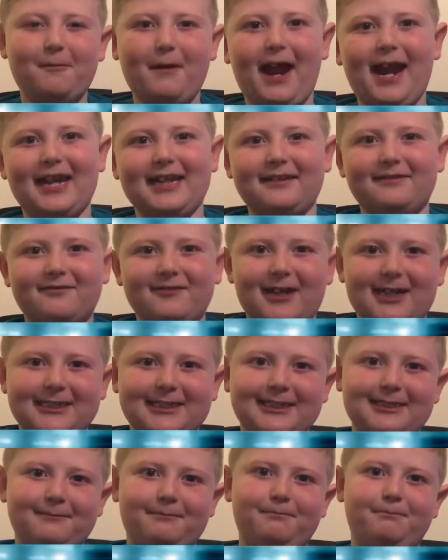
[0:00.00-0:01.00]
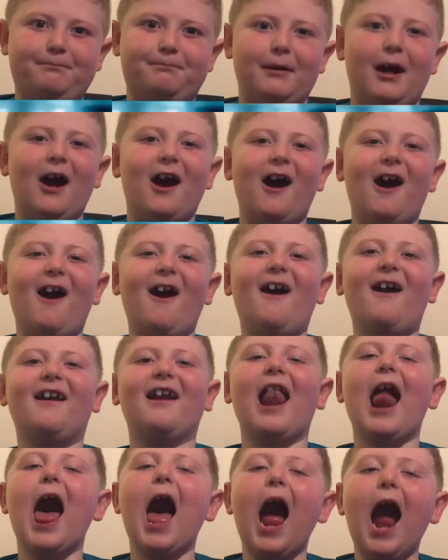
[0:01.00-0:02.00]
Palace versus
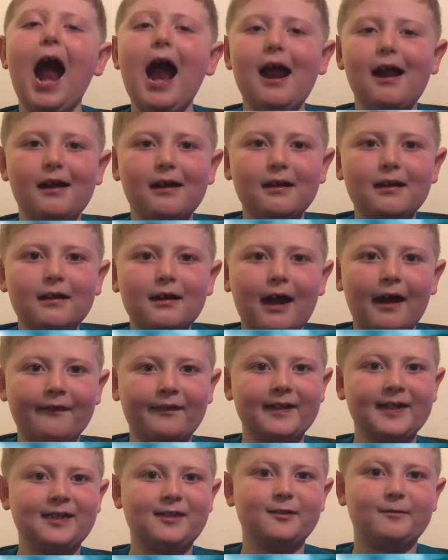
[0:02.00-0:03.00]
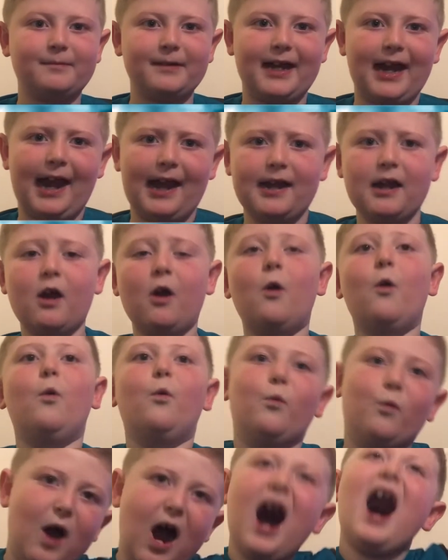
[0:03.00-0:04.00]
Burnley. I think it'll be a
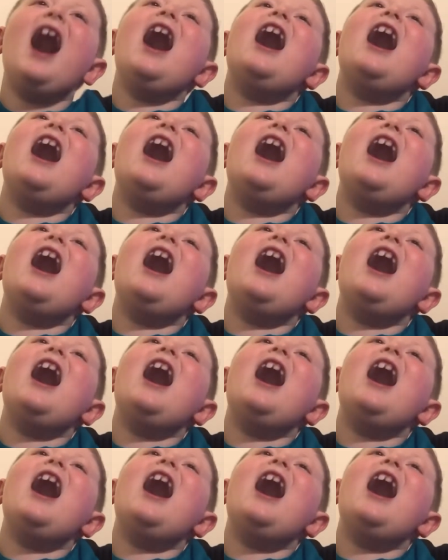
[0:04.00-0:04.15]
1-1